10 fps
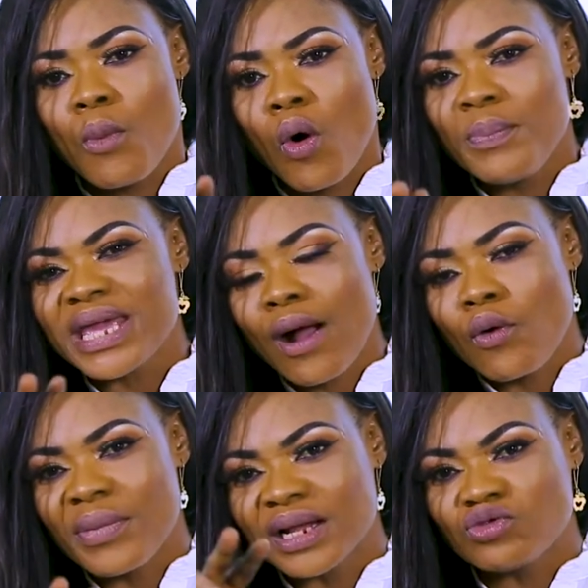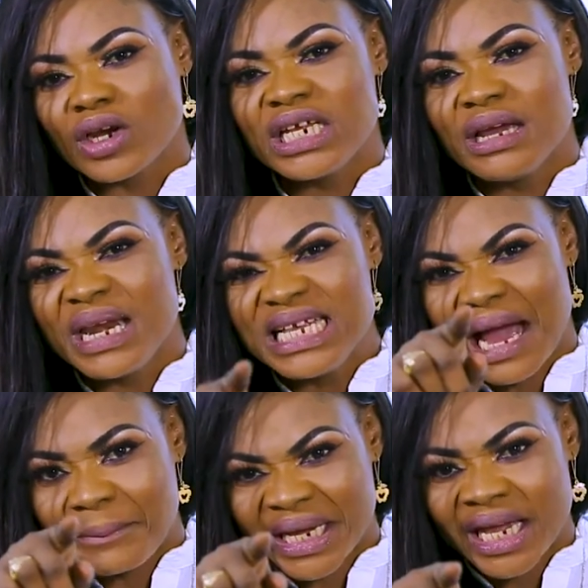Mobia kuman to yem ni
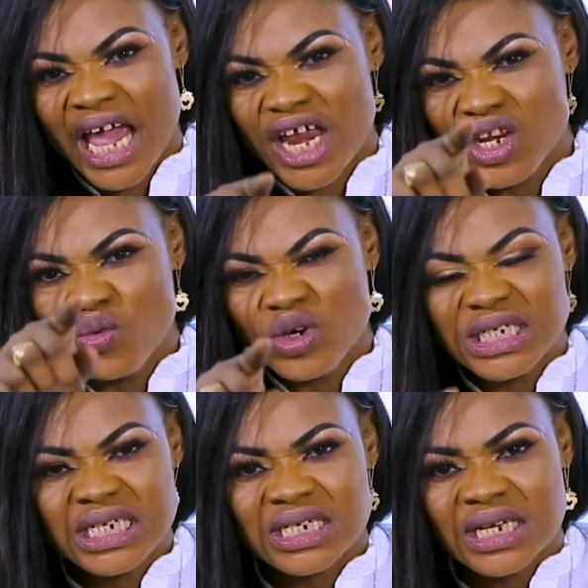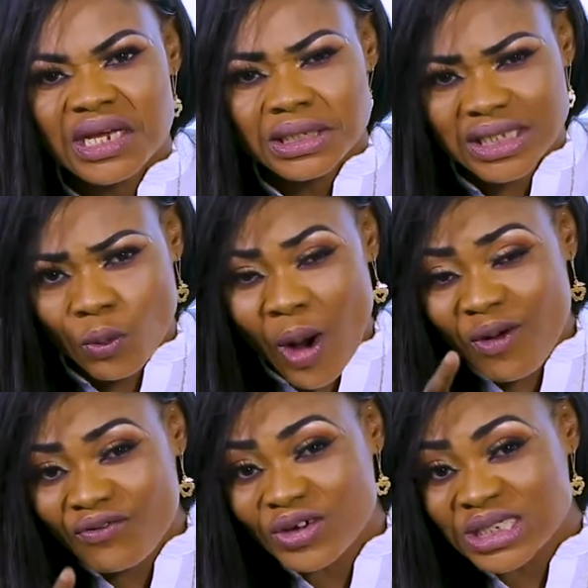yame, and ni windy. So
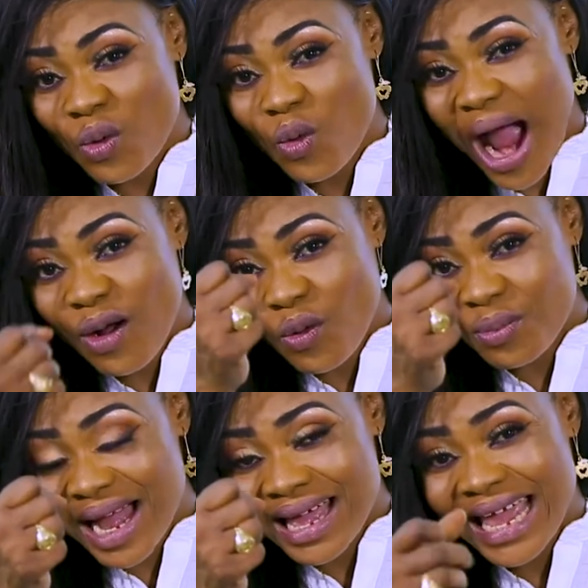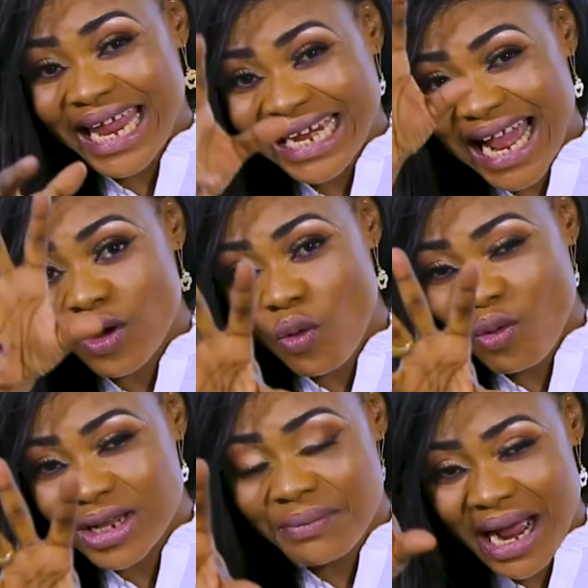wow for sa o wakuma, and nine
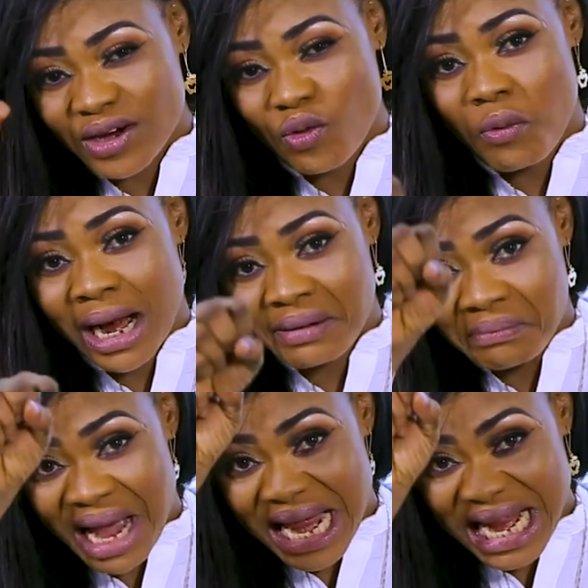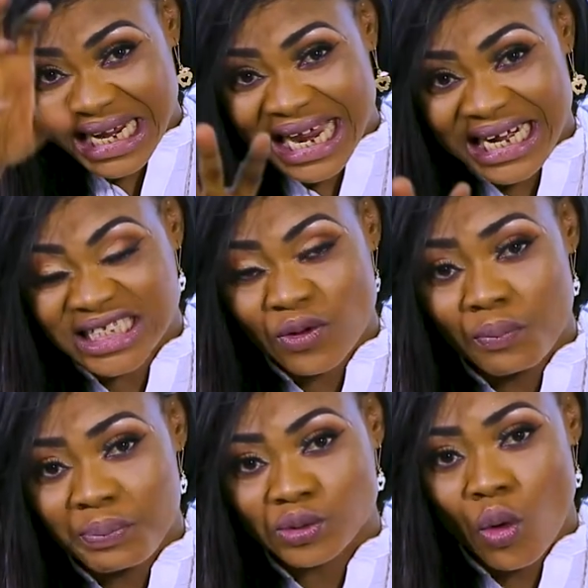wo yema doko worry ma nanya, not the
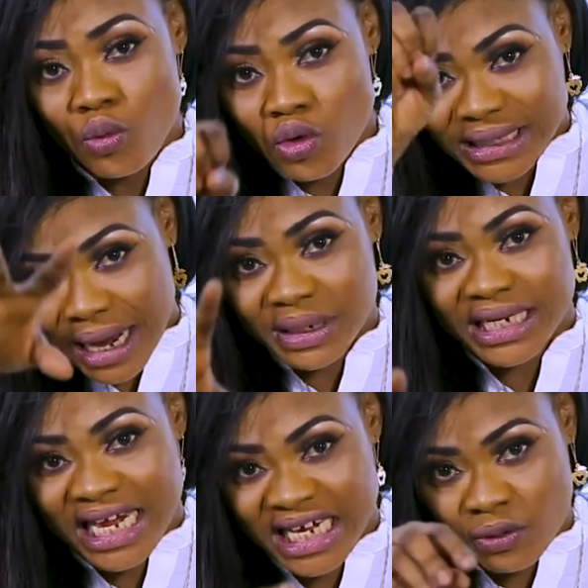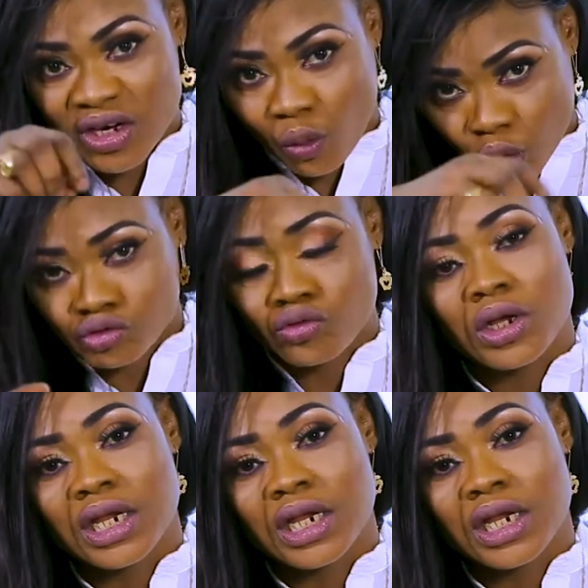own peso wound tell me the any old yakosso.